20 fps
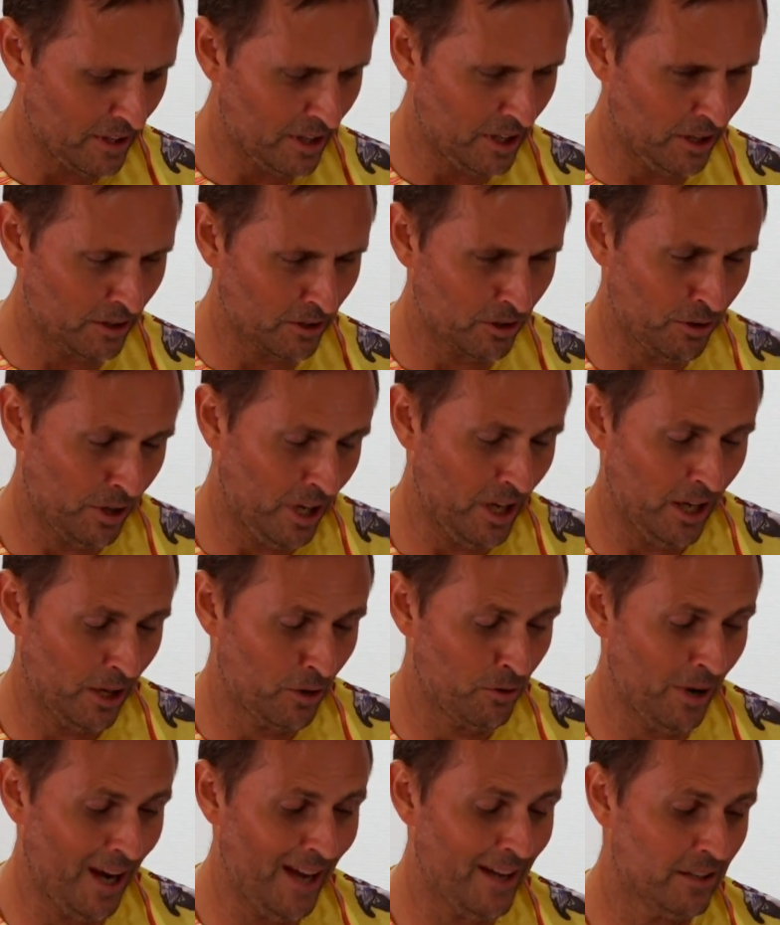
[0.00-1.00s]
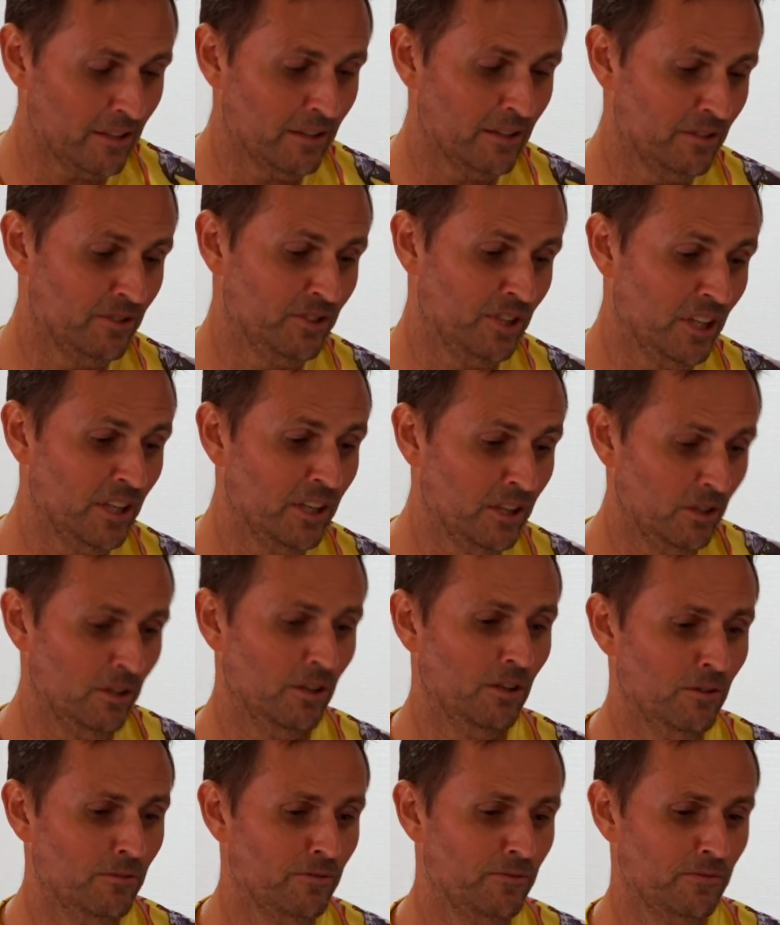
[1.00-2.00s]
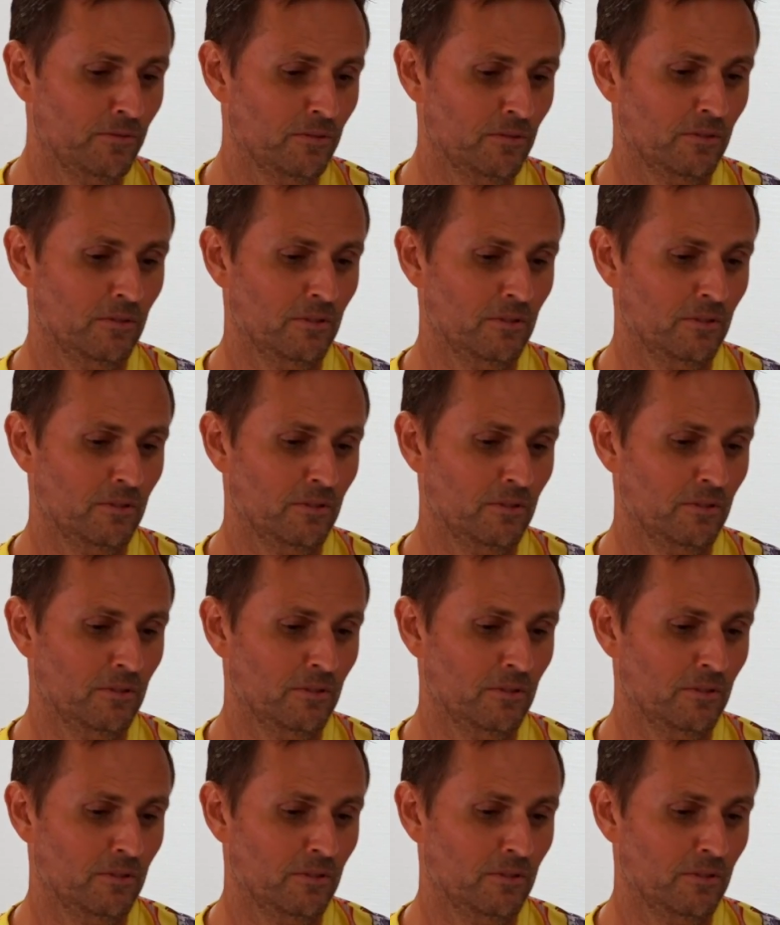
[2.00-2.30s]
a, gr- a great deal of